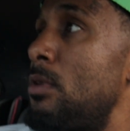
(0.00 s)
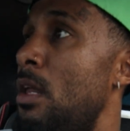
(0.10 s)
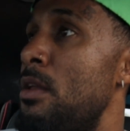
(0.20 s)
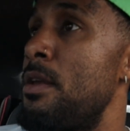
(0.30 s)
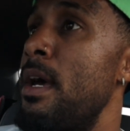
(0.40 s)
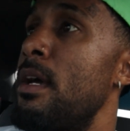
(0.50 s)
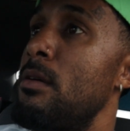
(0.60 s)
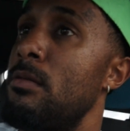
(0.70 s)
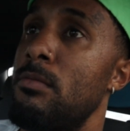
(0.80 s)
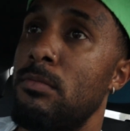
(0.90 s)
the other
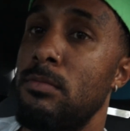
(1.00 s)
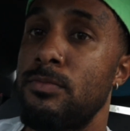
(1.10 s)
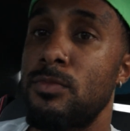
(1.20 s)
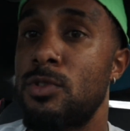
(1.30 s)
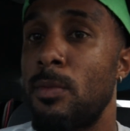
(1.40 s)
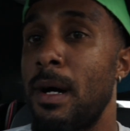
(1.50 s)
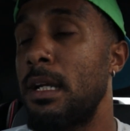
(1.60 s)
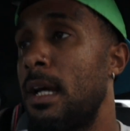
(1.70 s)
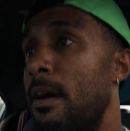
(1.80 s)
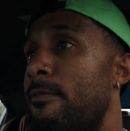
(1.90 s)
day,
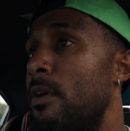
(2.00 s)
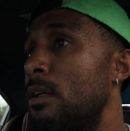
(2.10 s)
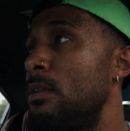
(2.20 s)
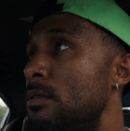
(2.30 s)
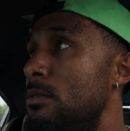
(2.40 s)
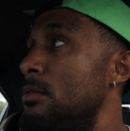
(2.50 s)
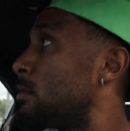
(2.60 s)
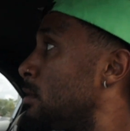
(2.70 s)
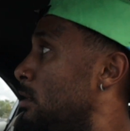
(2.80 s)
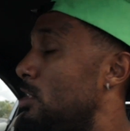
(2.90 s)
somebody got
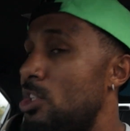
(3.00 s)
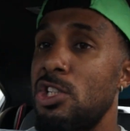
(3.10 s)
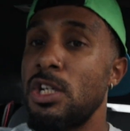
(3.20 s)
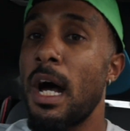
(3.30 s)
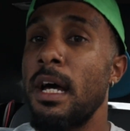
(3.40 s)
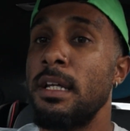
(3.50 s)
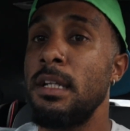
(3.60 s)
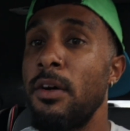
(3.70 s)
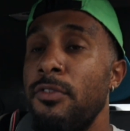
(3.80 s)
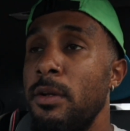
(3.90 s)
fucking shot and
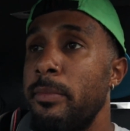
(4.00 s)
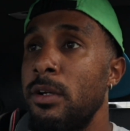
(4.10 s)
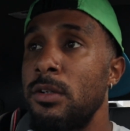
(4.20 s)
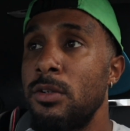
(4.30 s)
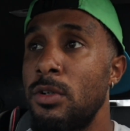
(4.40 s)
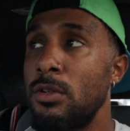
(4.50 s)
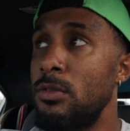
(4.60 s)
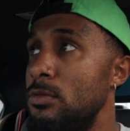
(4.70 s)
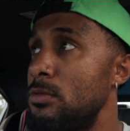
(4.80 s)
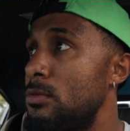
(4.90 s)
left in the middle of the
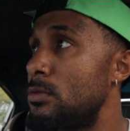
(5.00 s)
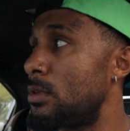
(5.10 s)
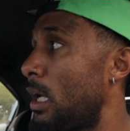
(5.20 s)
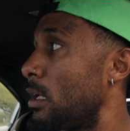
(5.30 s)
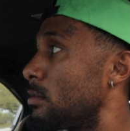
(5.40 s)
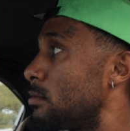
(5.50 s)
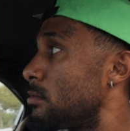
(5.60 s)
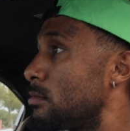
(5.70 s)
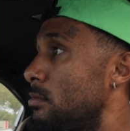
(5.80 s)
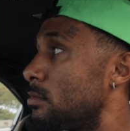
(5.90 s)
road, like
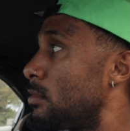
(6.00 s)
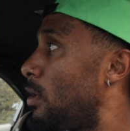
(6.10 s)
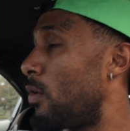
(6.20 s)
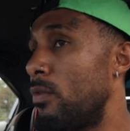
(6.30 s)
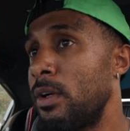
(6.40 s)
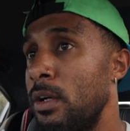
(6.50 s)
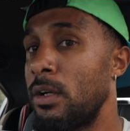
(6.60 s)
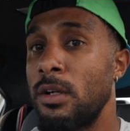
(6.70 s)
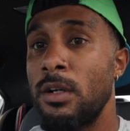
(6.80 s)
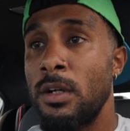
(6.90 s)
over here.
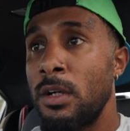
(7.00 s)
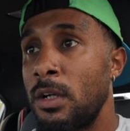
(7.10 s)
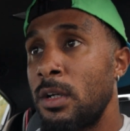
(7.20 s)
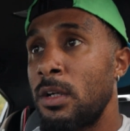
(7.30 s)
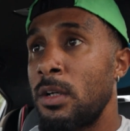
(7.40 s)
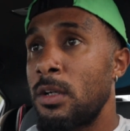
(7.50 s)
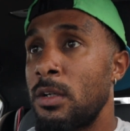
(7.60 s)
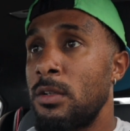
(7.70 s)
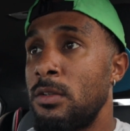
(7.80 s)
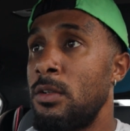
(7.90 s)

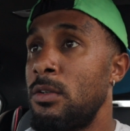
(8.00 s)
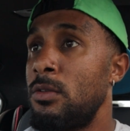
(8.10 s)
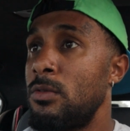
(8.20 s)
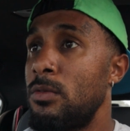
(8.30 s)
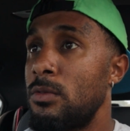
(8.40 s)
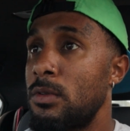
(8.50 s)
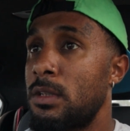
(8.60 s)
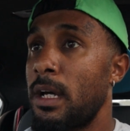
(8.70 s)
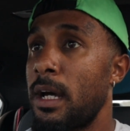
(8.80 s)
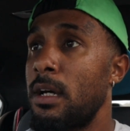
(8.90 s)
No
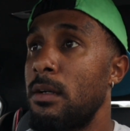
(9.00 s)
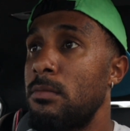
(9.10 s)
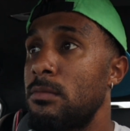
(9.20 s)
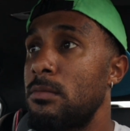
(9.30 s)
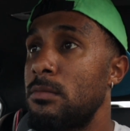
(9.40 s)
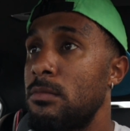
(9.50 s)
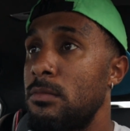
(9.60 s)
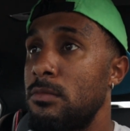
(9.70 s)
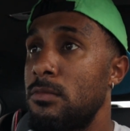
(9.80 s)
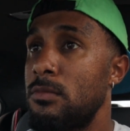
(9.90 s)
cat,
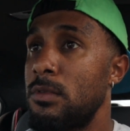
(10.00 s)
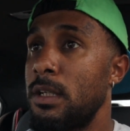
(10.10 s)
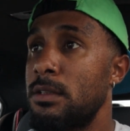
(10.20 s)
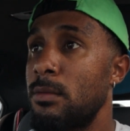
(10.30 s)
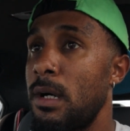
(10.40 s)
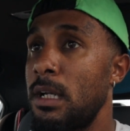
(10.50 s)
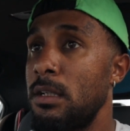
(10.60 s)
like some